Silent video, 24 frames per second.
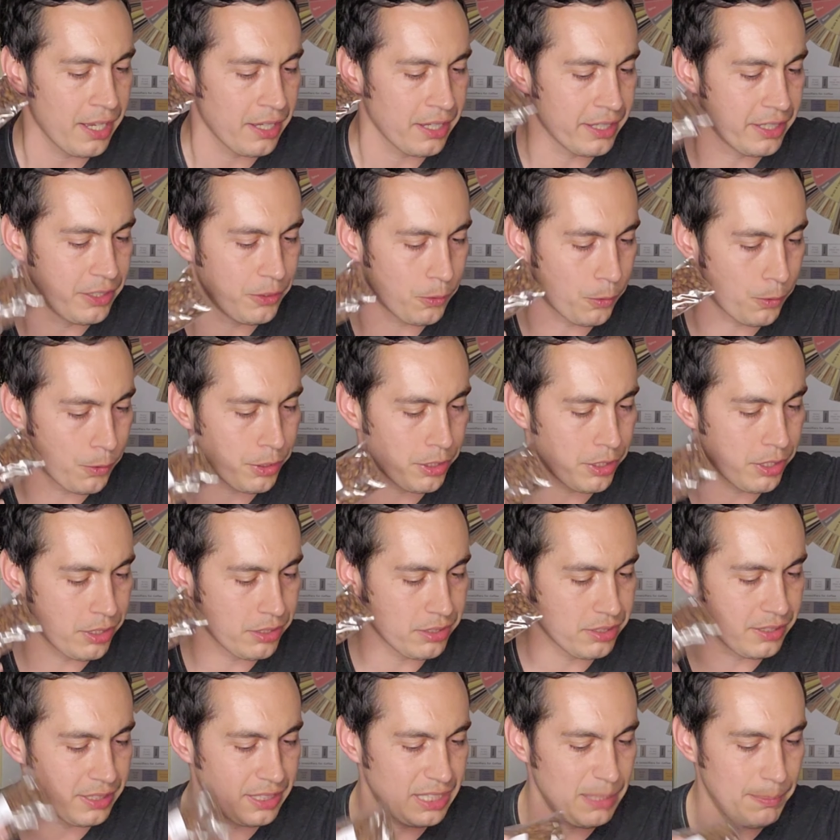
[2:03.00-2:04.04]
in order
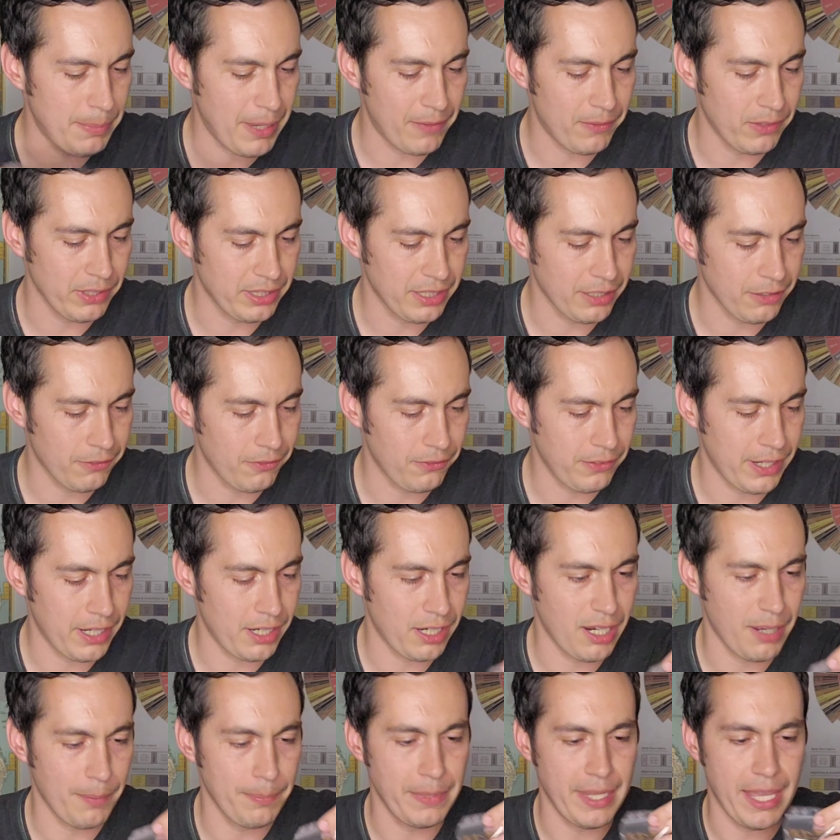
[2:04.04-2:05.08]
to keep everything
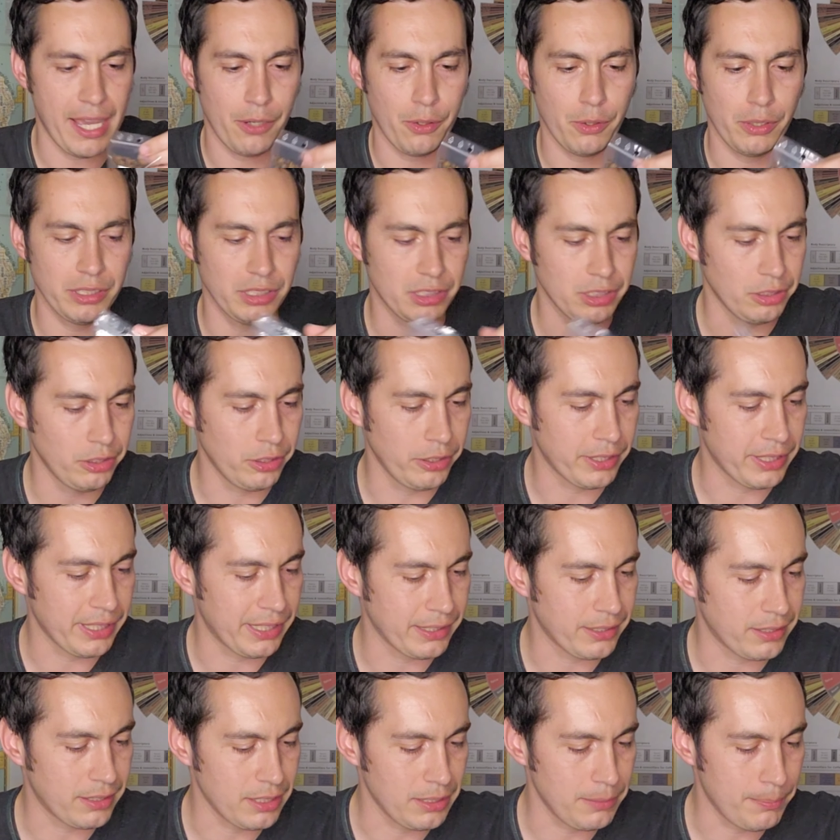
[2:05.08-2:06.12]
fair, I'm not going to look
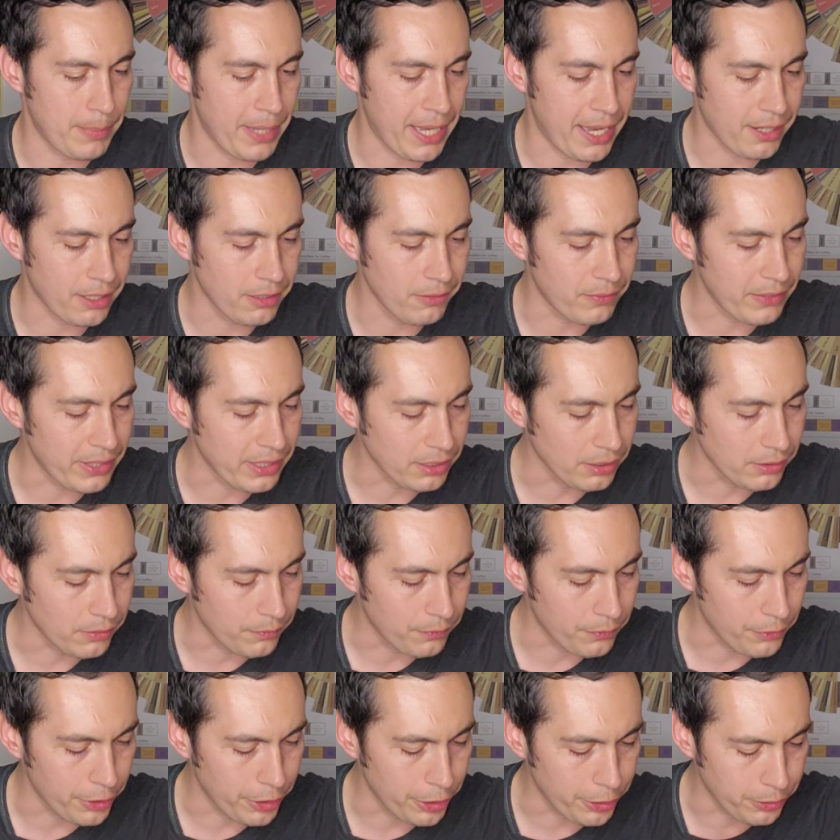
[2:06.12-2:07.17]
at the back of any of
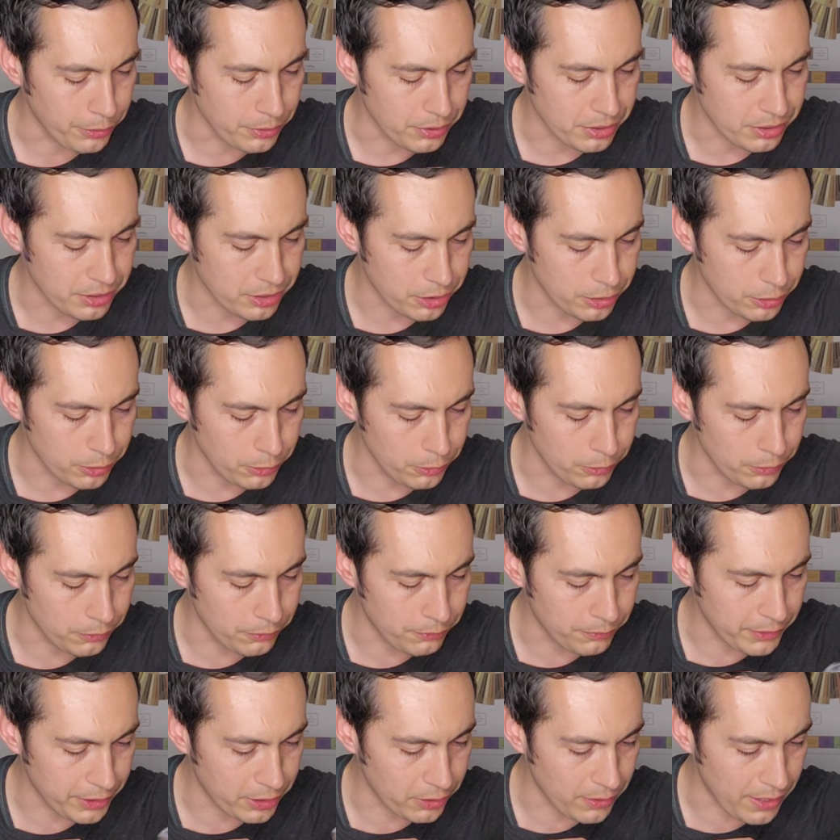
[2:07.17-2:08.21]
those to
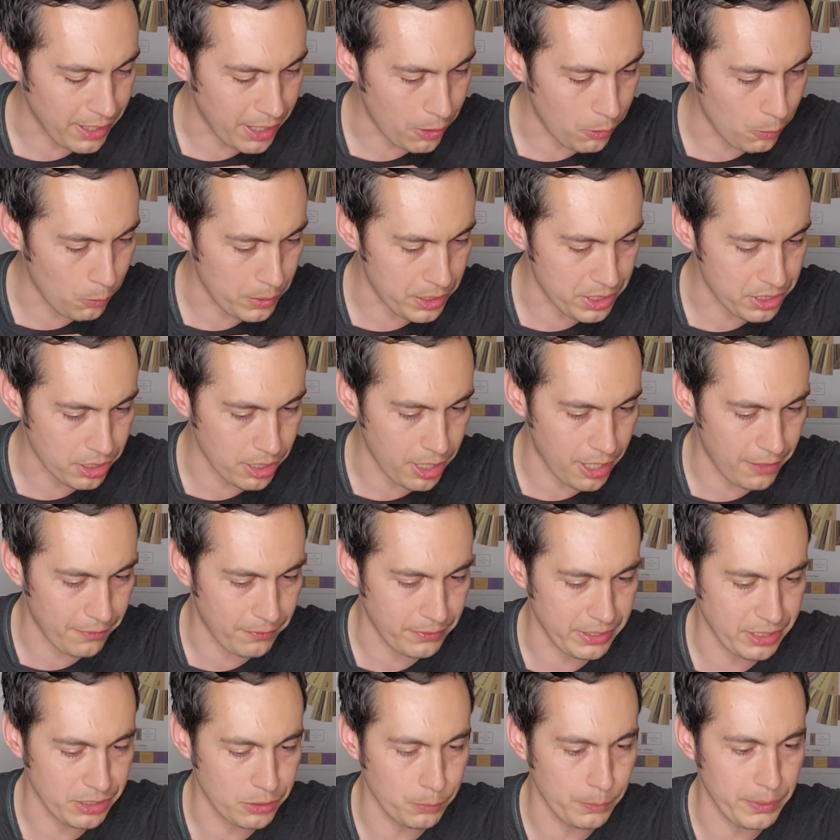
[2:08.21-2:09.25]
figure out which
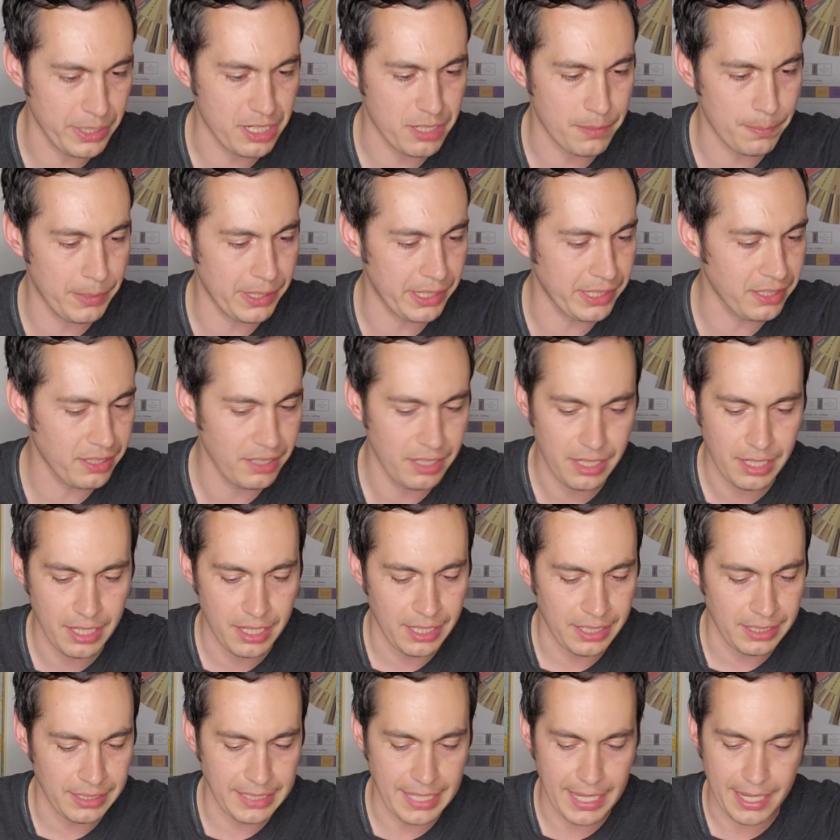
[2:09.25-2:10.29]
coffee is which, but
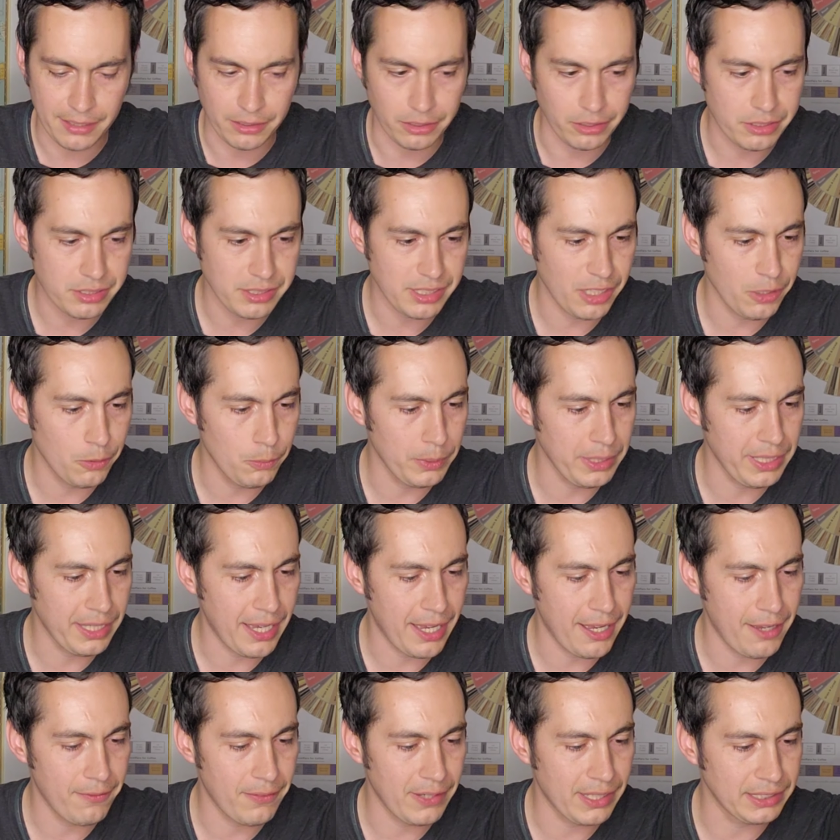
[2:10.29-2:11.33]
yeah, it looks like we
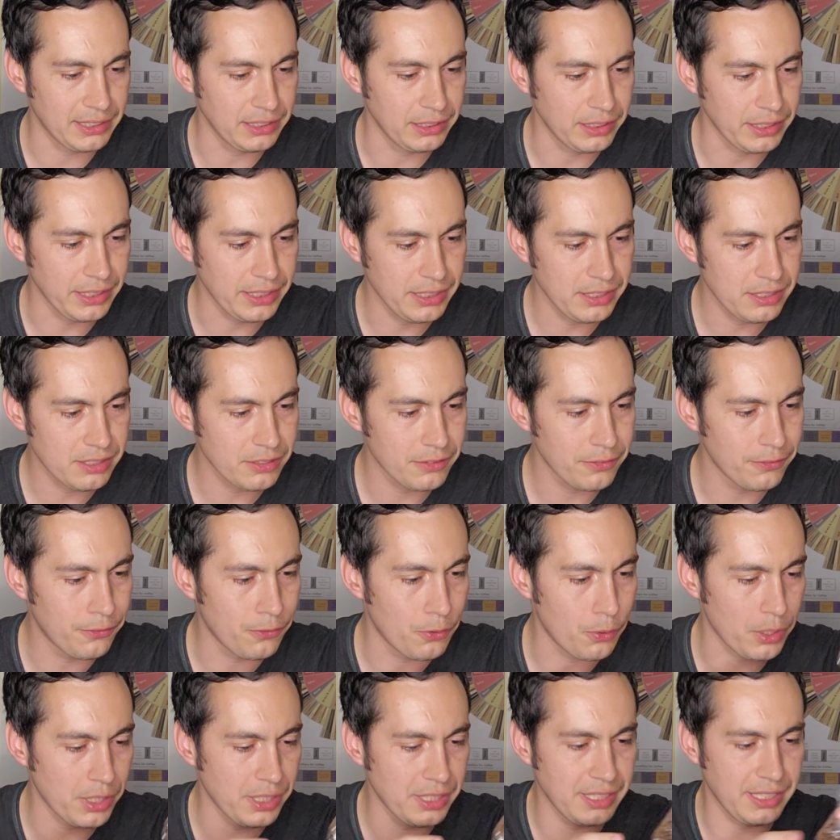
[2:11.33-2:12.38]
have at least
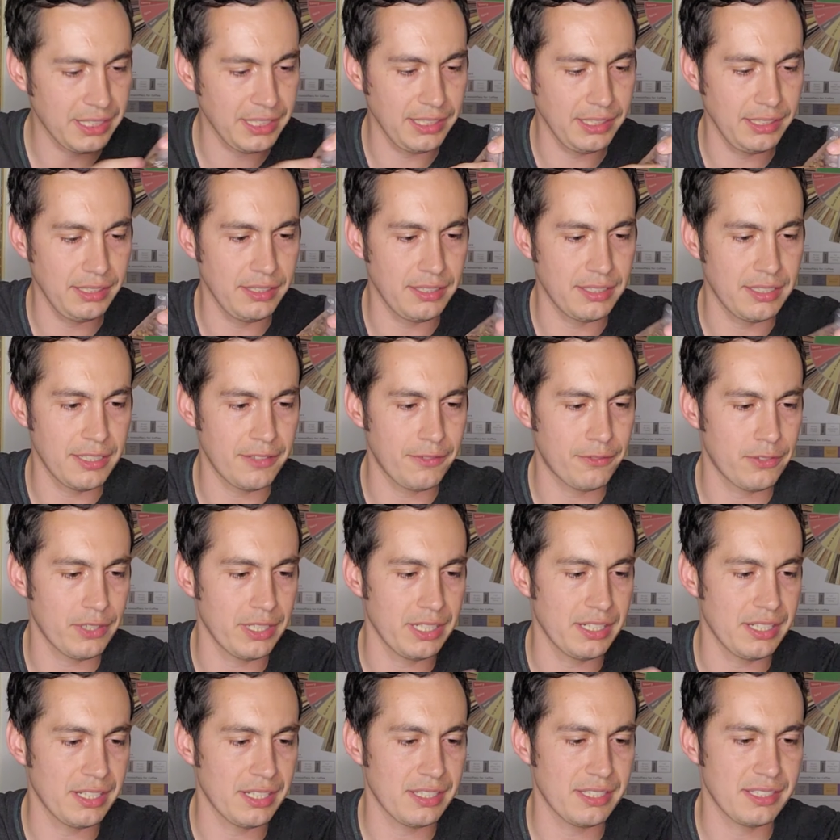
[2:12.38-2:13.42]
14
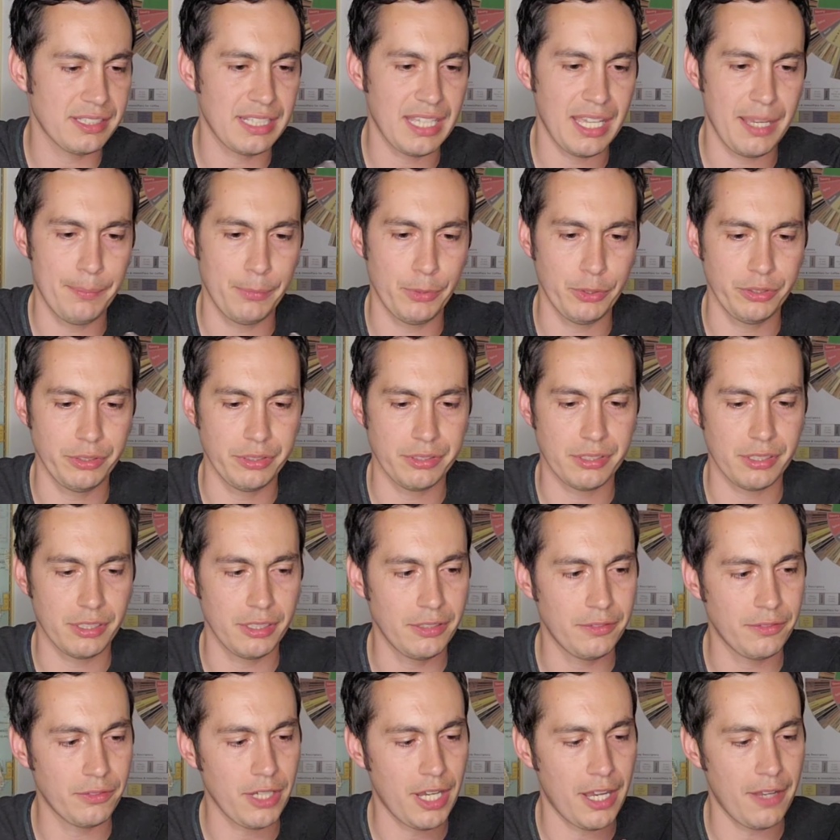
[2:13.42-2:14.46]
different samples
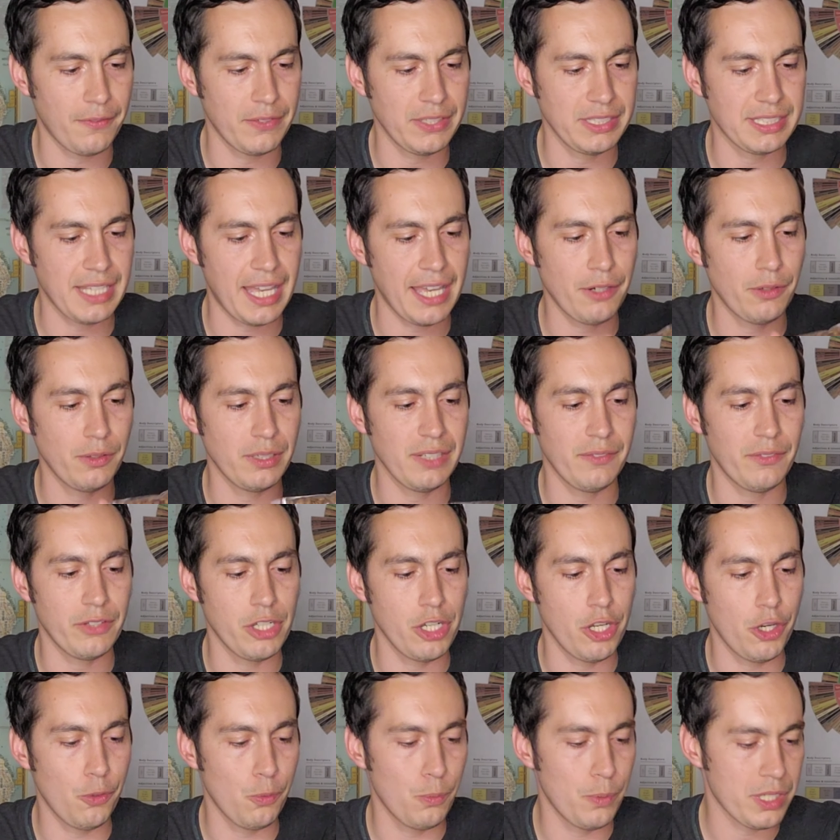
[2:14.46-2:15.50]
of coffees. I don't even
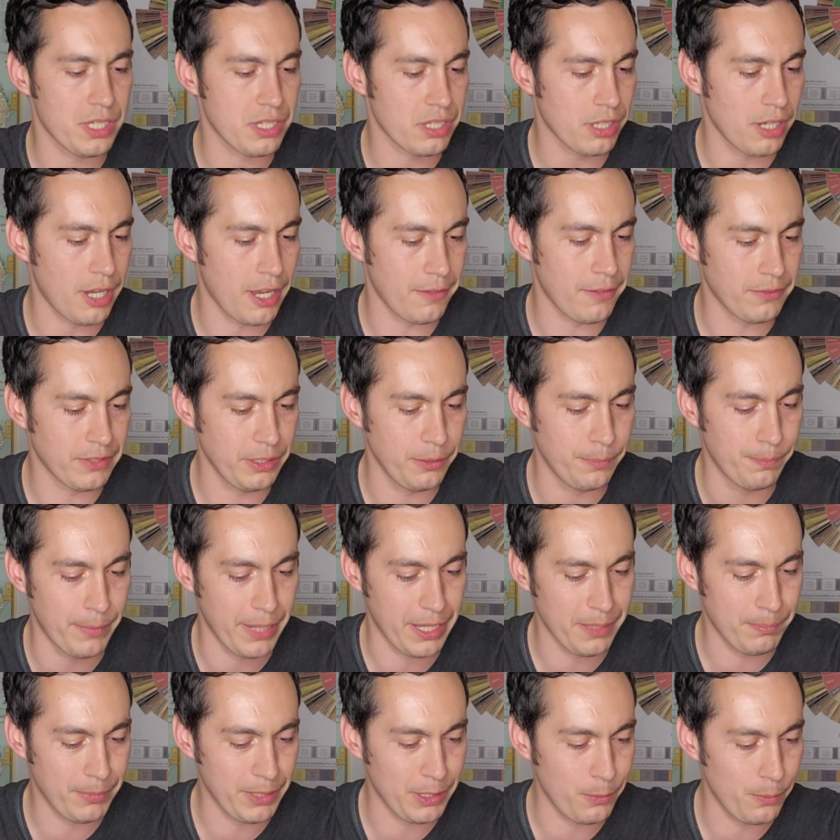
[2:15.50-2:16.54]
know which coffee
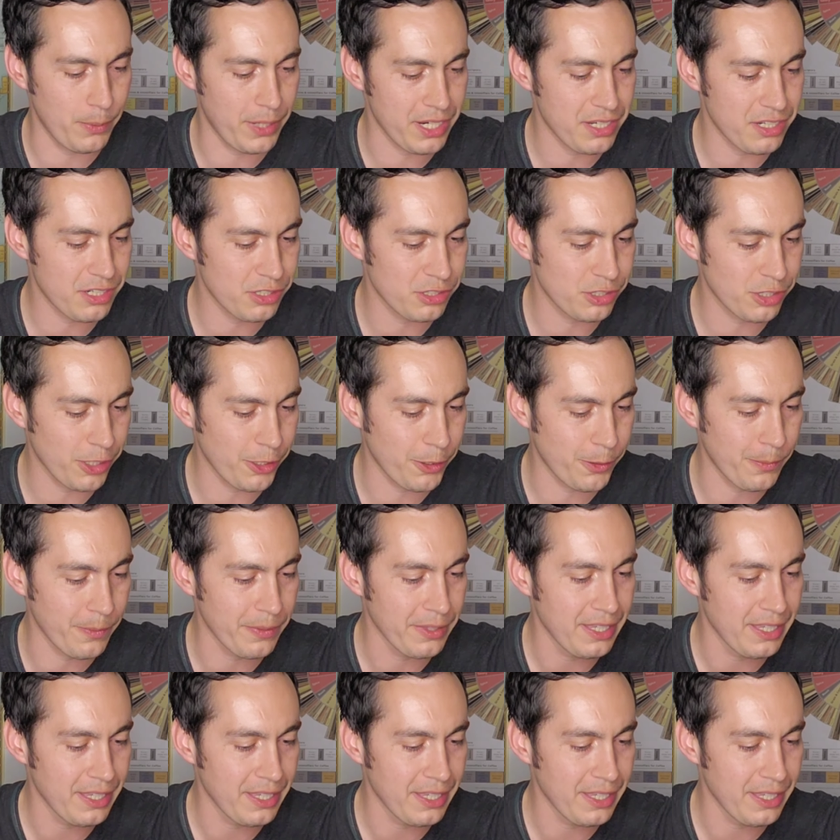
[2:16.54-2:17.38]
might be which, so